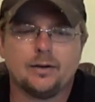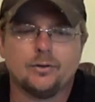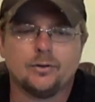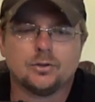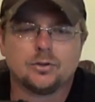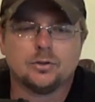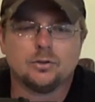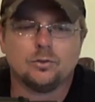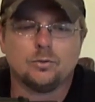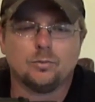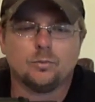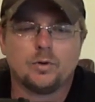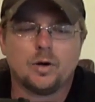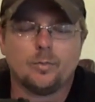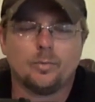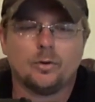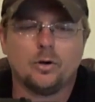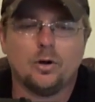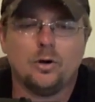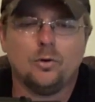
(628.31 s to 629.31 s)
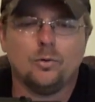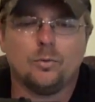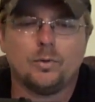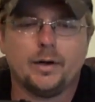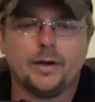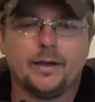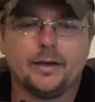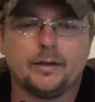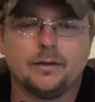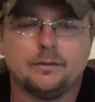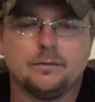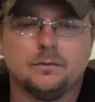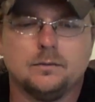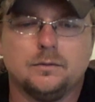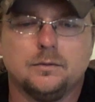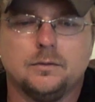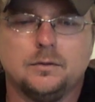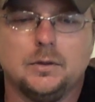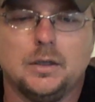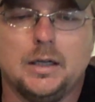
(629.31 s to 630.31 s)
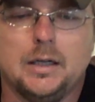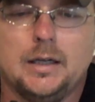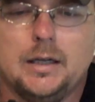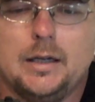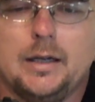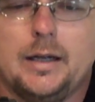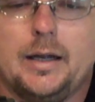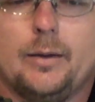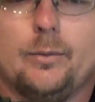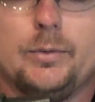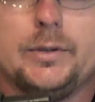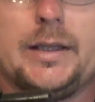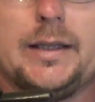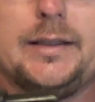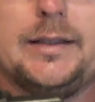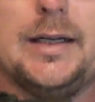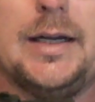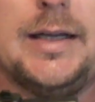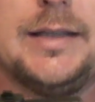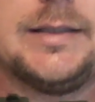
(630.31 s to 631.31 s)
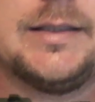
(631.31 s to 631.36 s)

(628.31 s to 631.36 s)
on this little rubber O-ring. And what that does